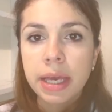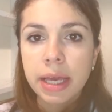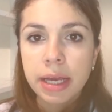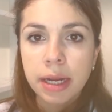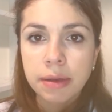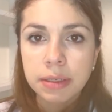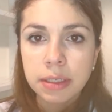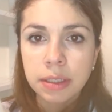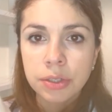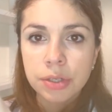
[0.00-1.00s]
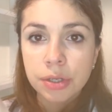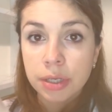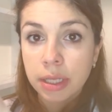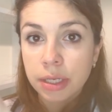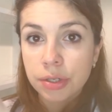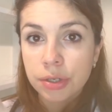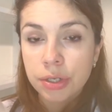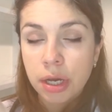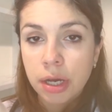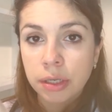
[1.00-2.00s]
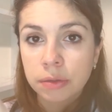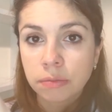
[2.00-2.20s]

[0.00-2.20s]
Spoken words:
And I'm gonna need you to clench your jaw.